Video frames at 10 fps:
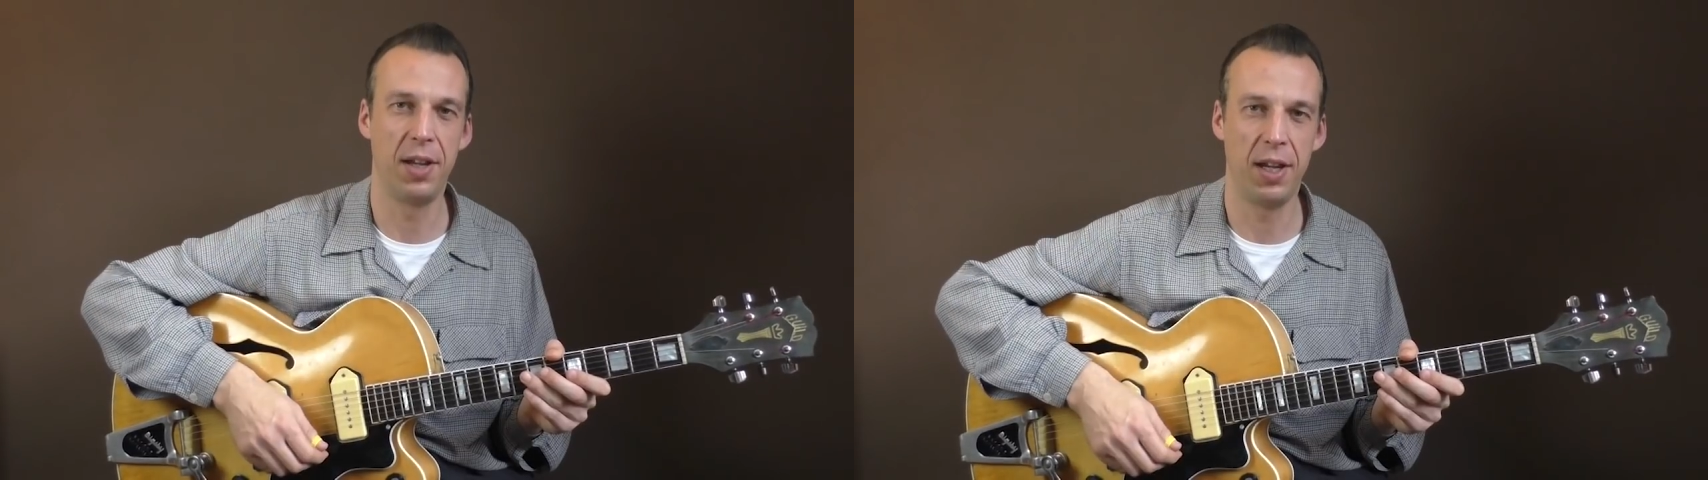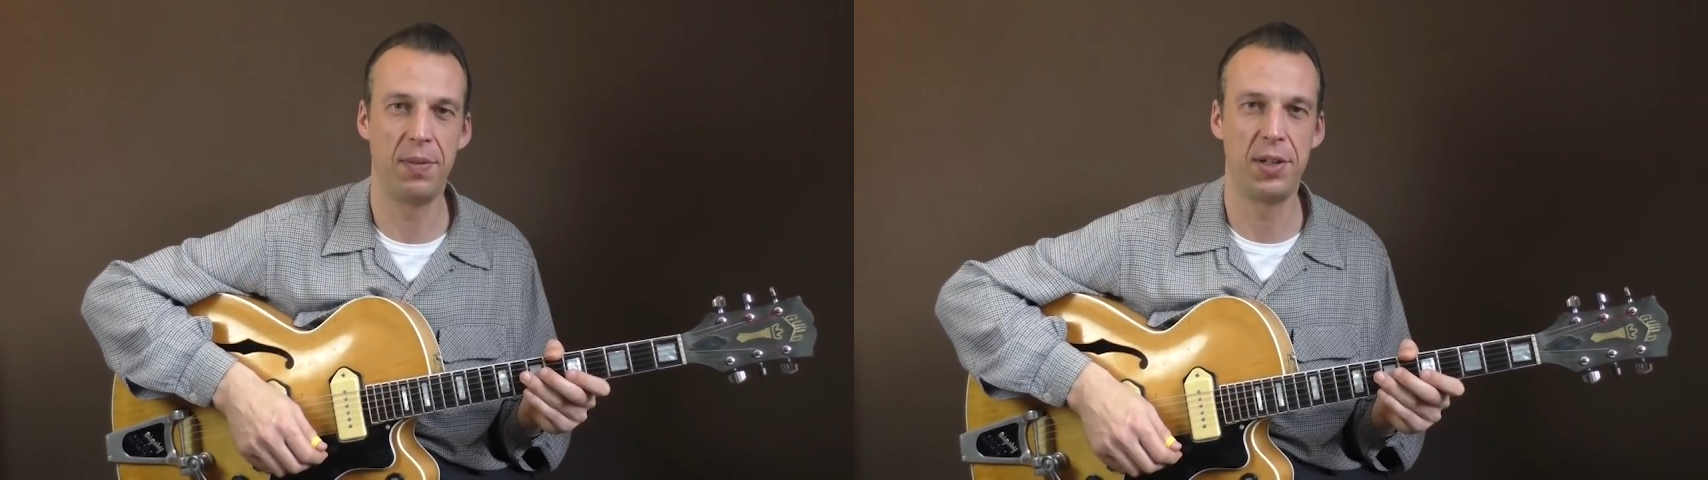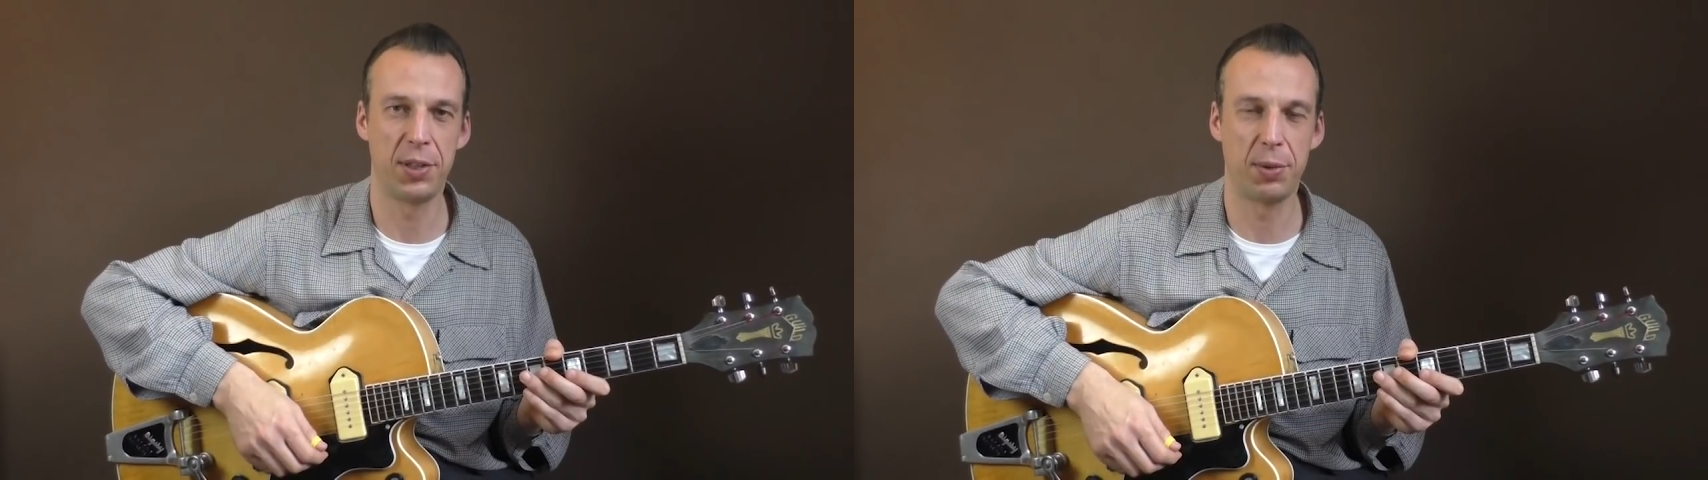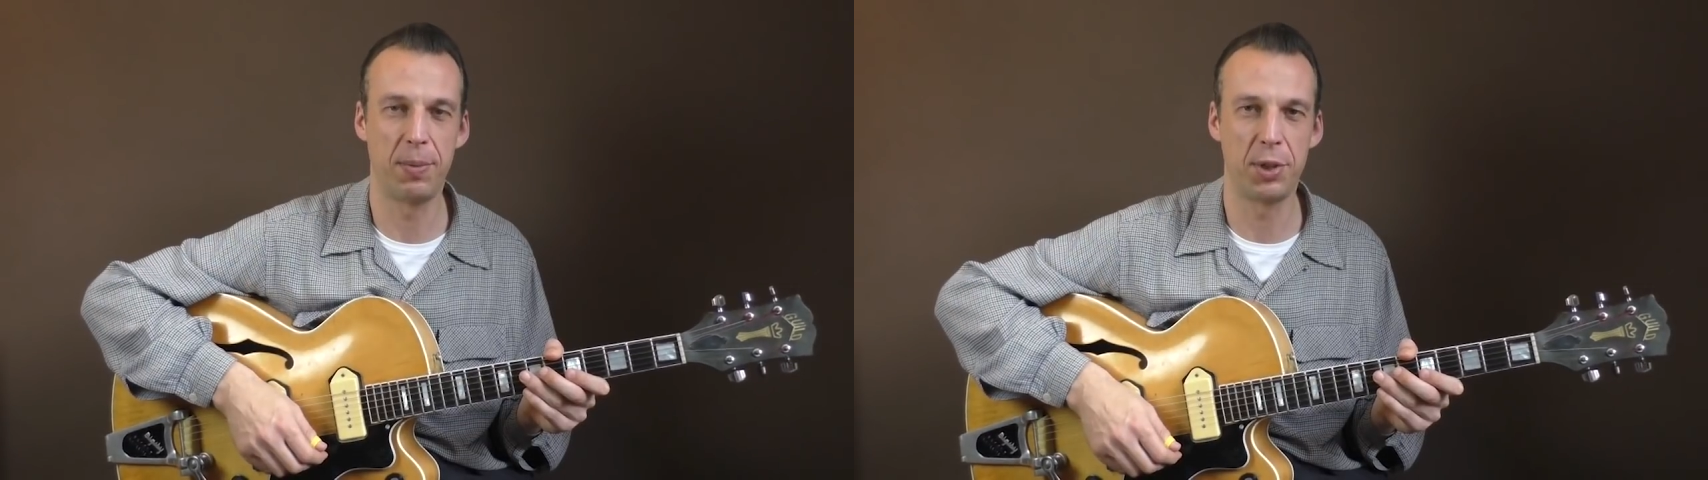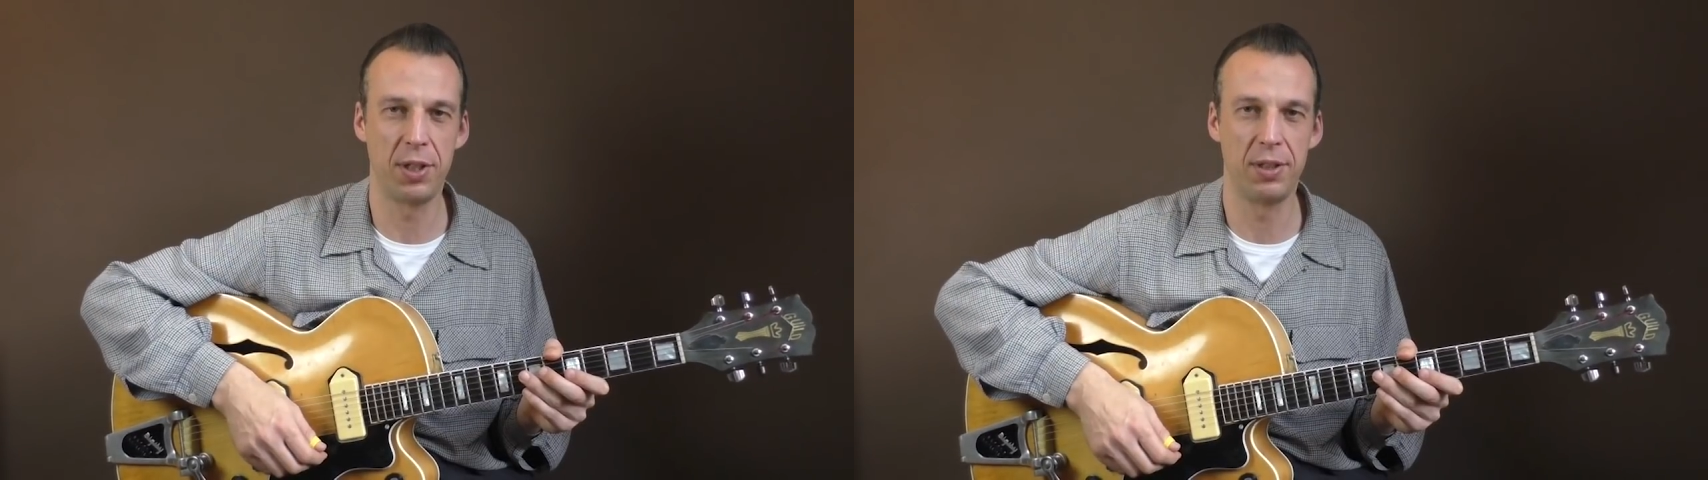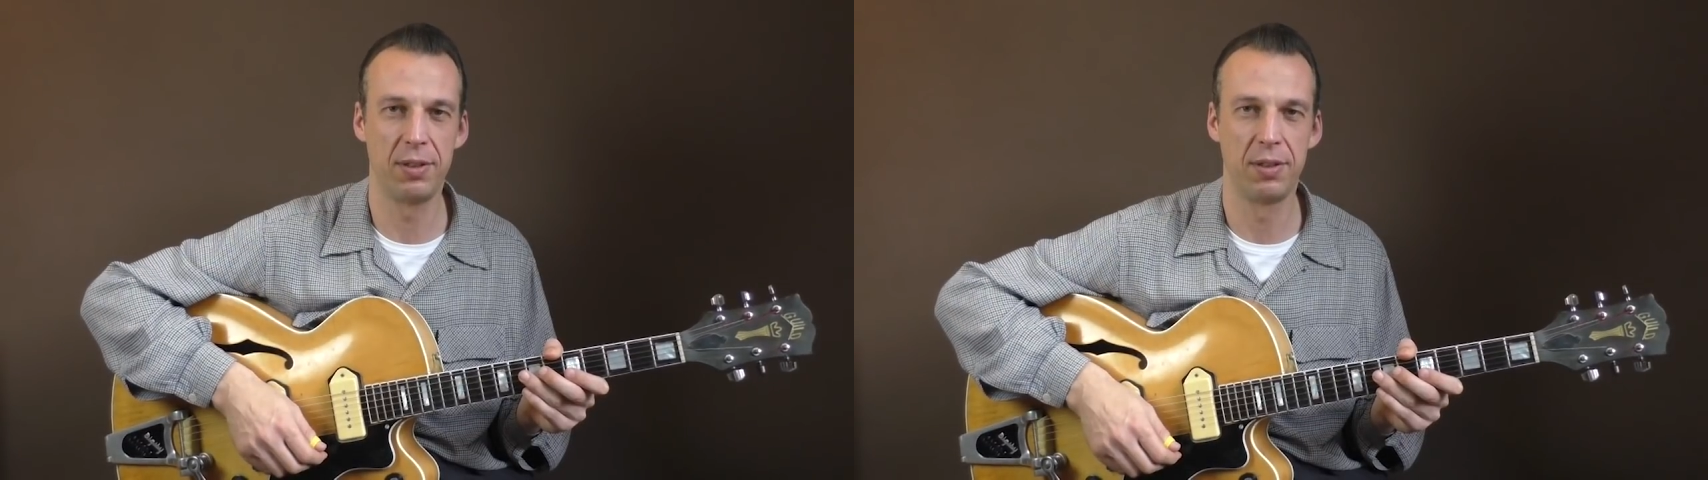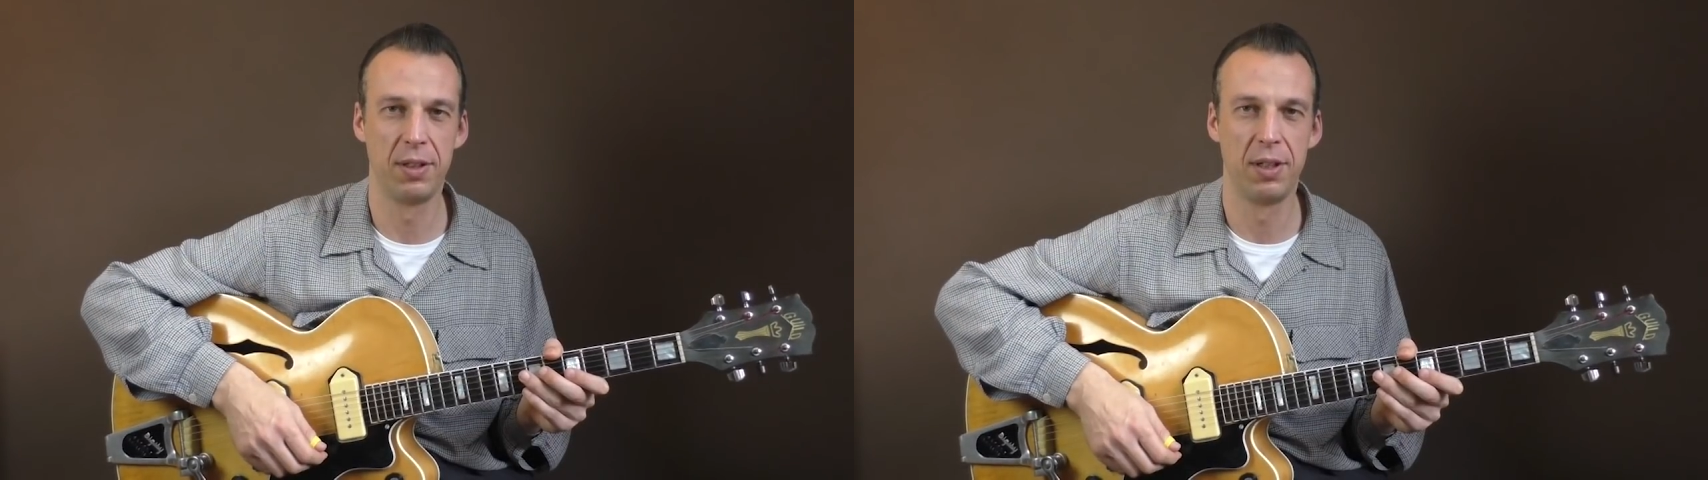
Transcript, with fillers: in the description.